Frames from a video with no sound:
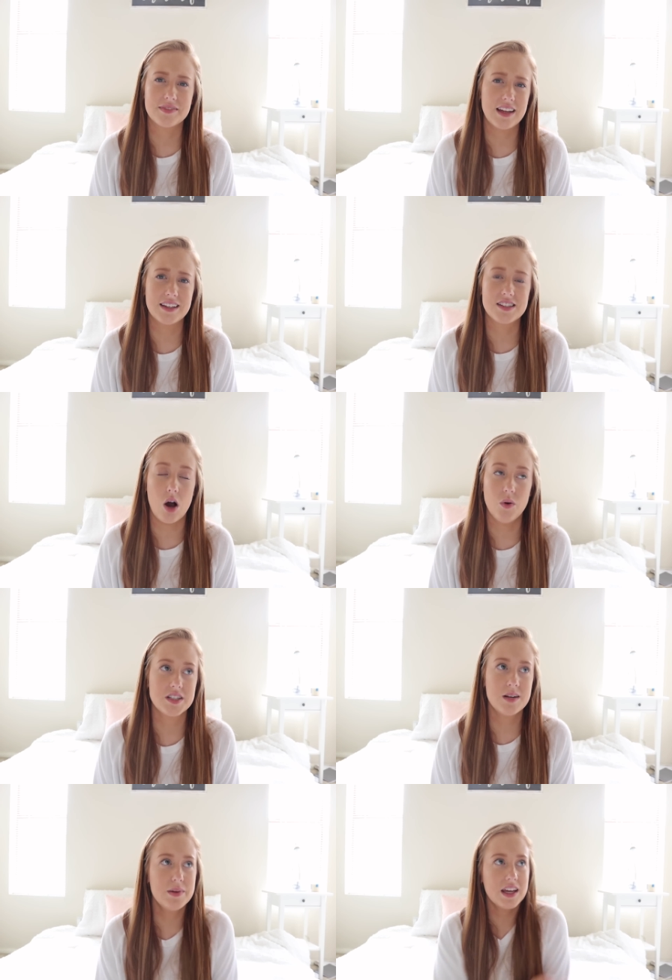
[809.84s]
it's always
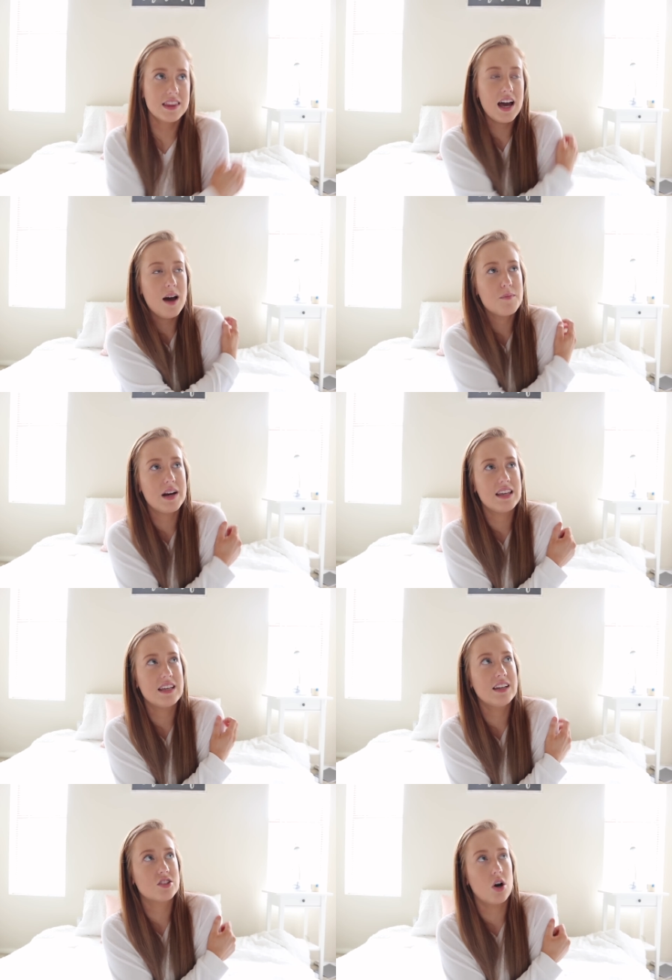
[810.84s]
going to be like that, but I
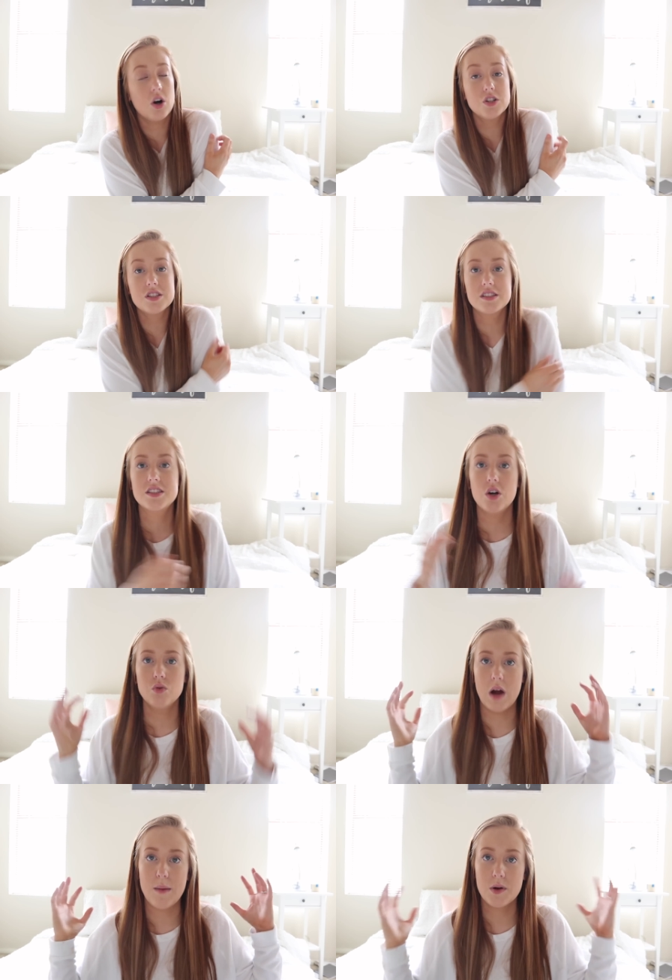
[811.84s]
think it's hard to still
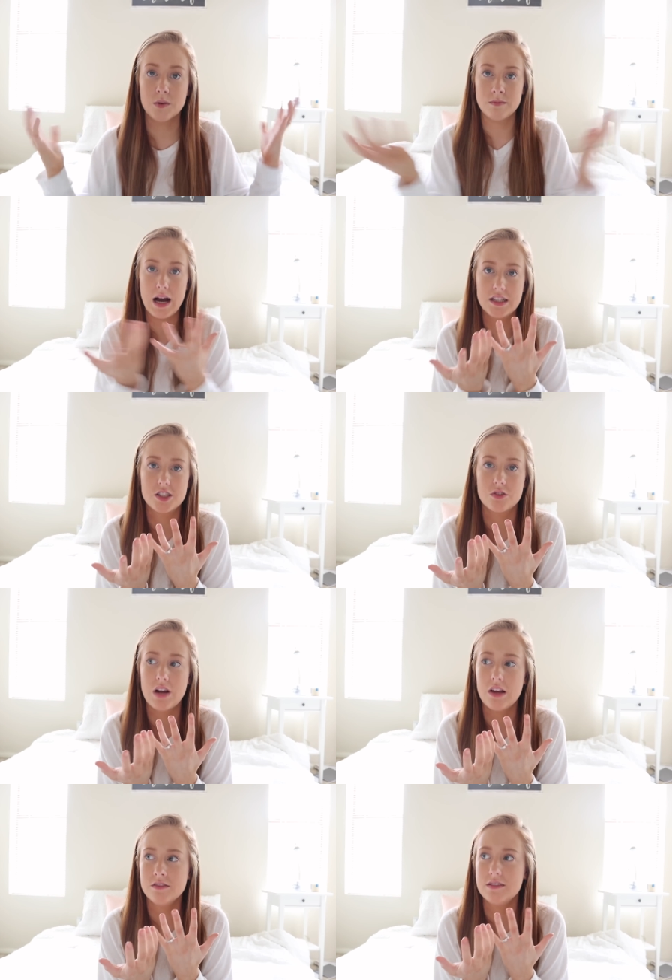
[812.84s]
wrap our minds
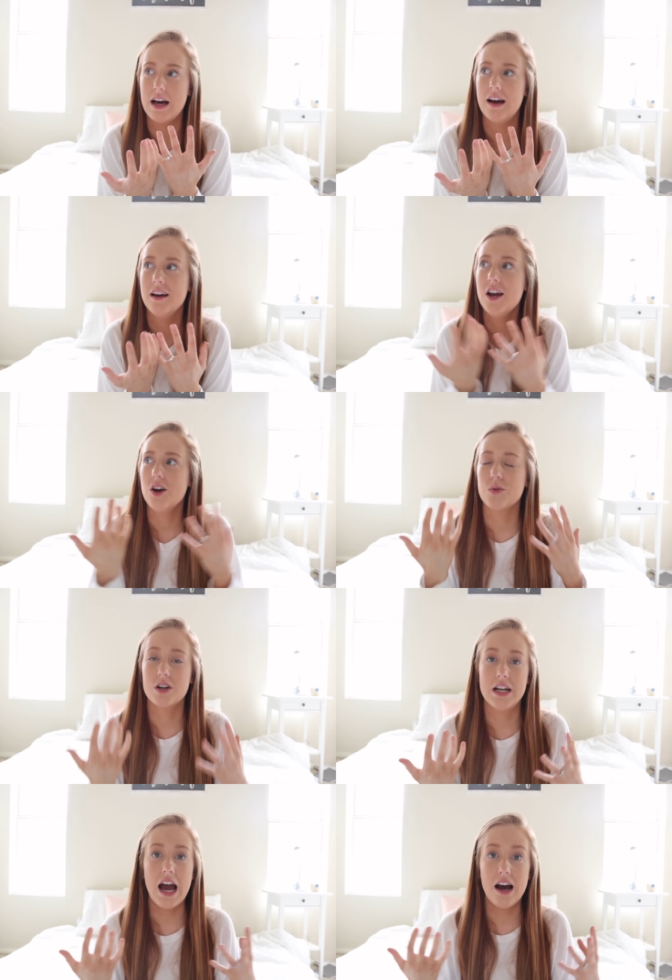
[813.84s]
around that we're
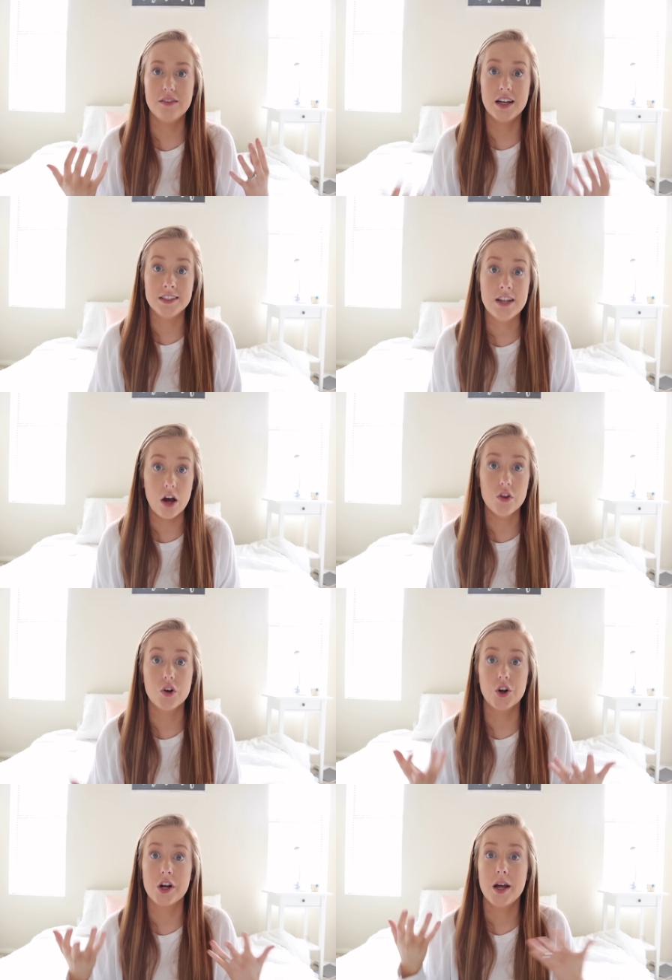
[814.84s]
going to have
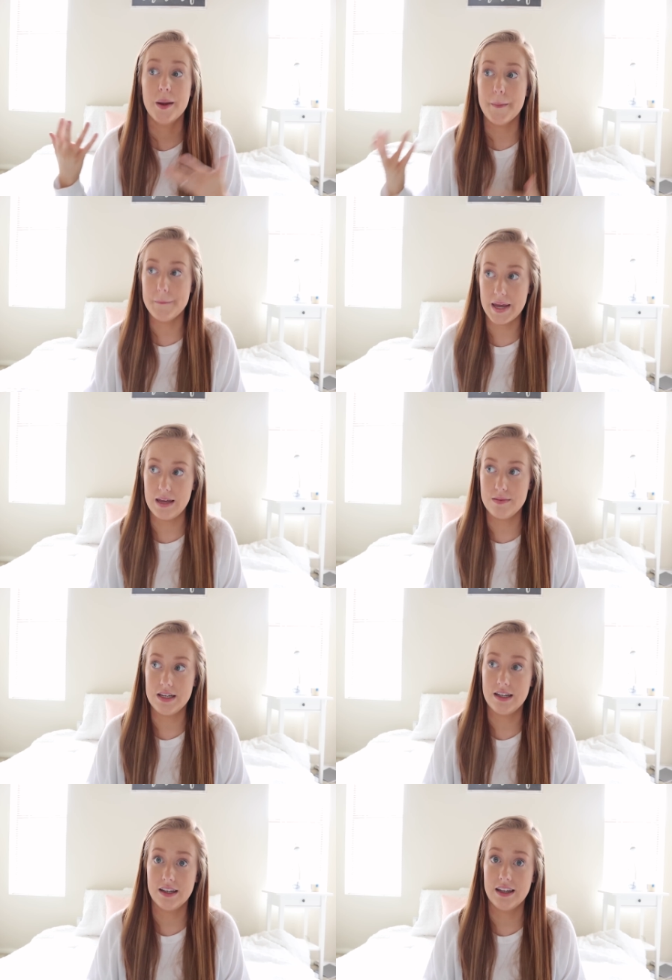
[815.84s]
another
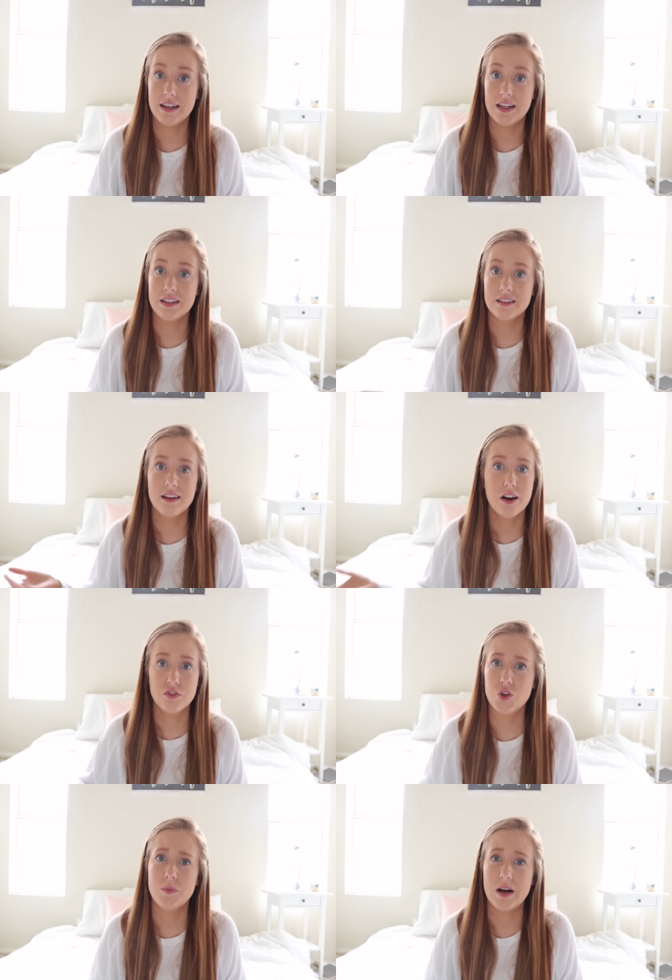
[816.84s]
baby in a
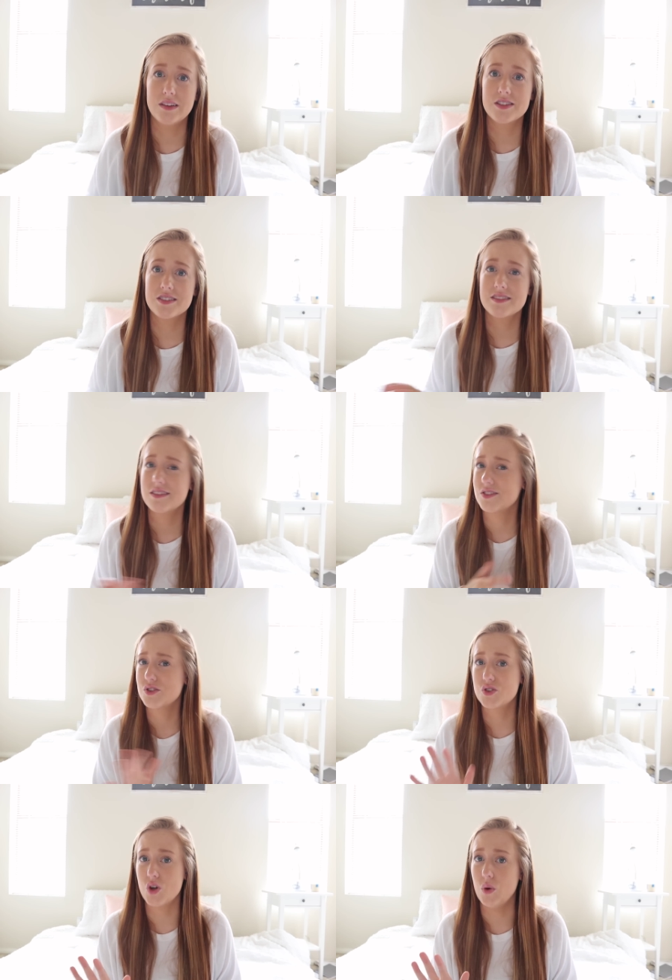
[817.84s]
few months.
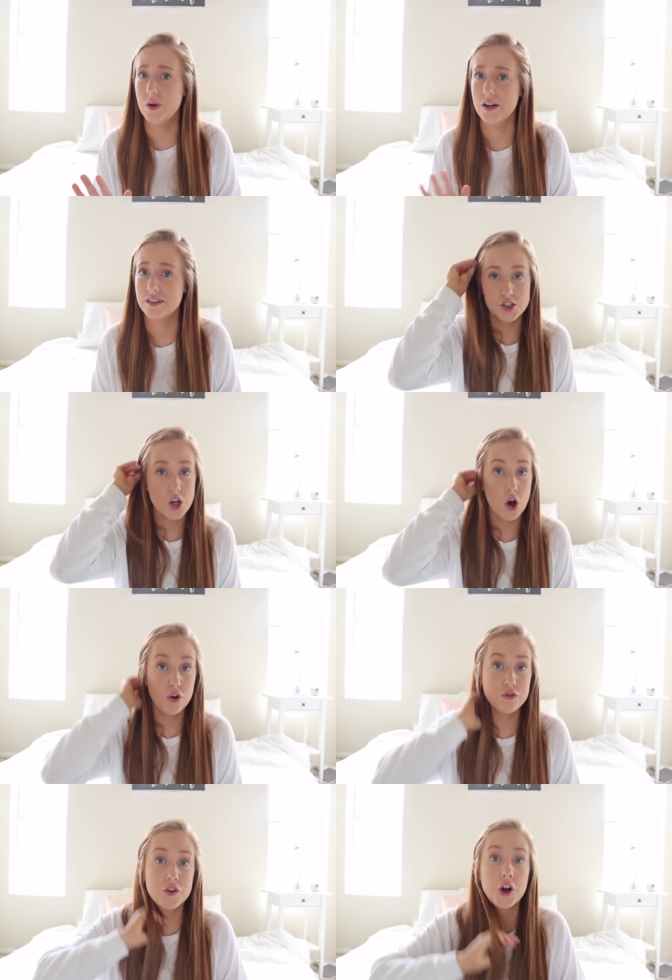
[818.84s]
So weird.
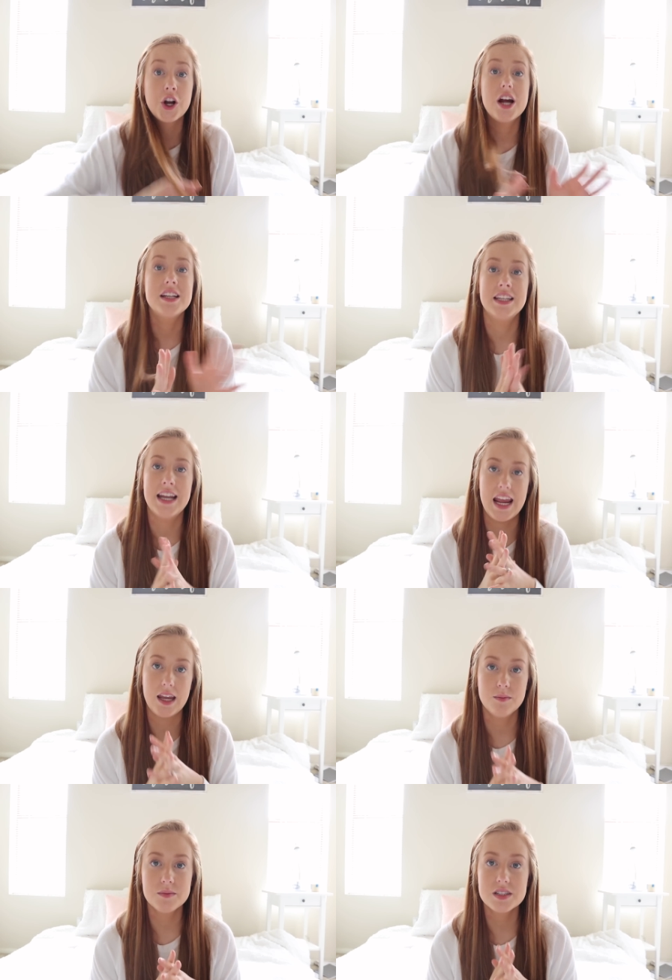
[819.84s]
So for
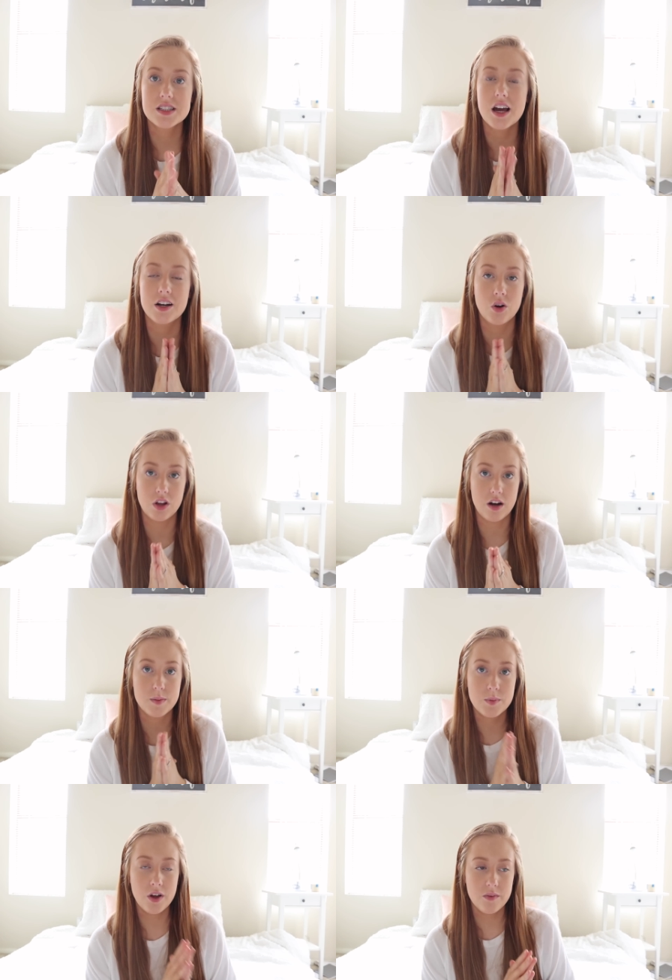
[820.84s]
names, I know a lot of
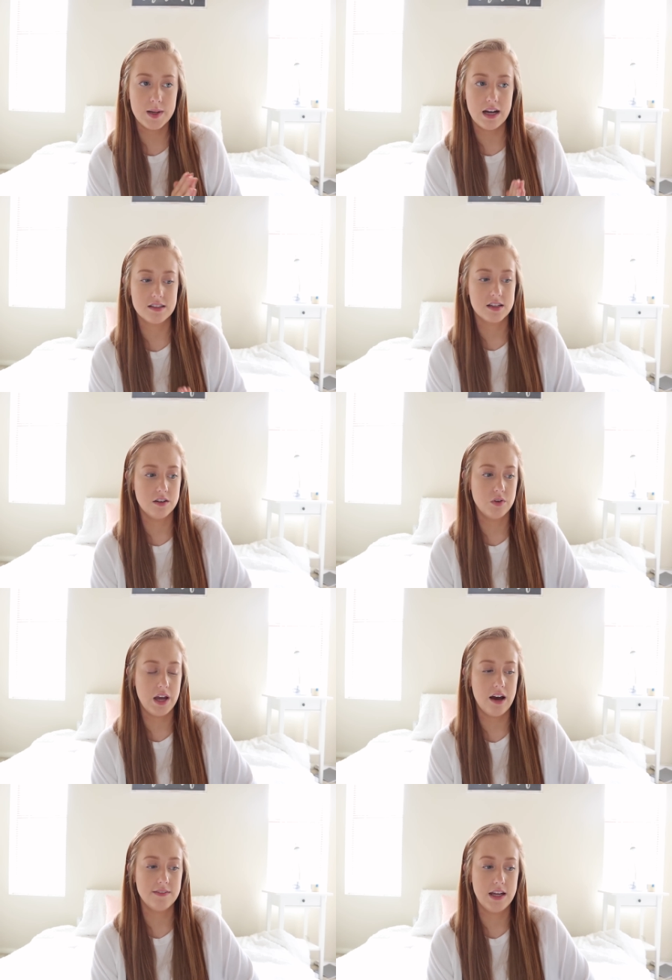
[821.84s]
people have been asking if we
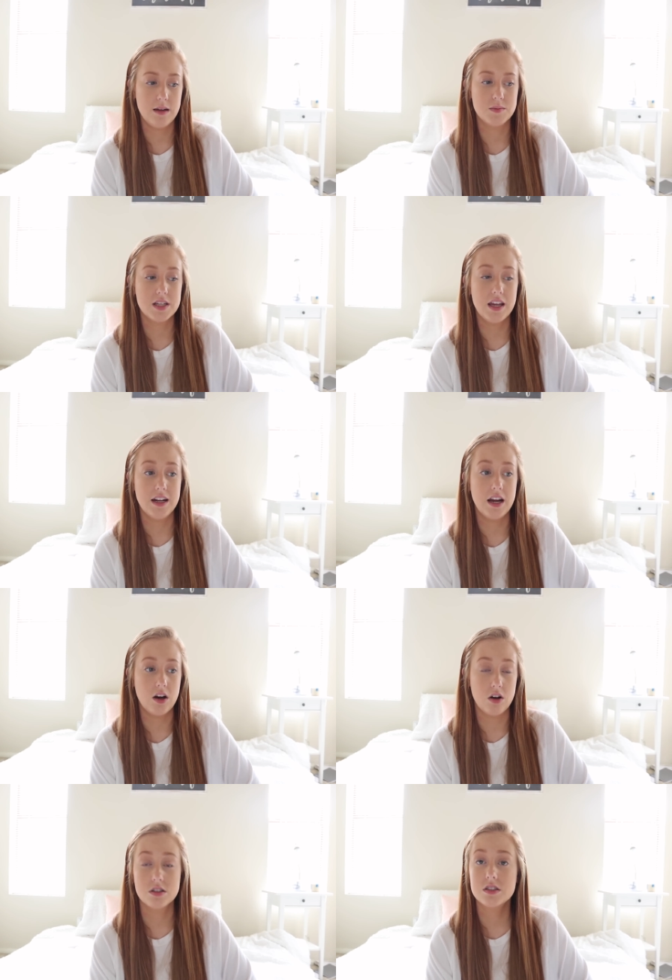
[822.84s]
have names, and I
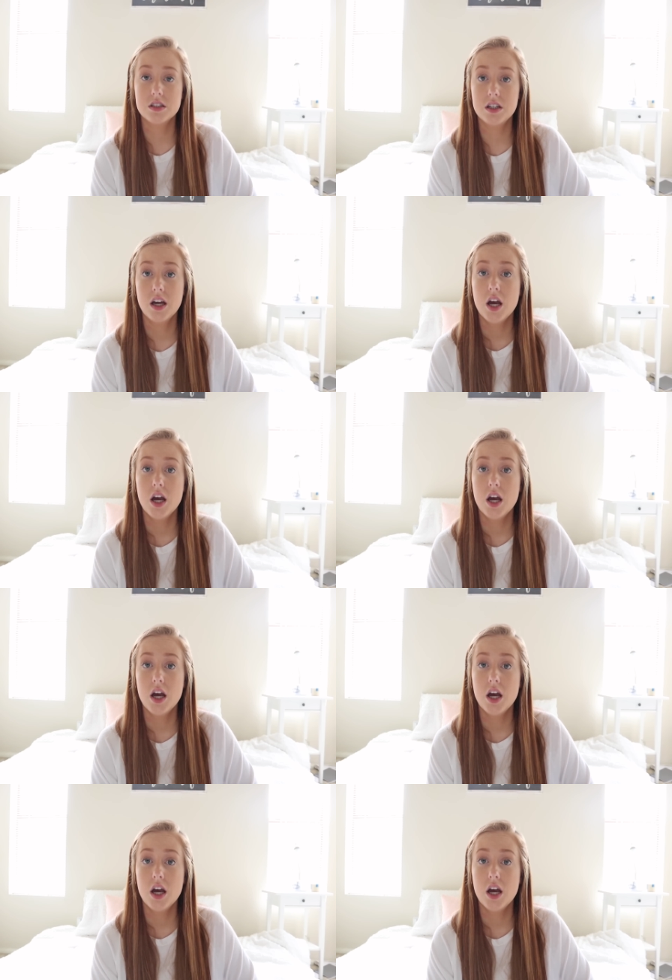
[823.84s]
honestly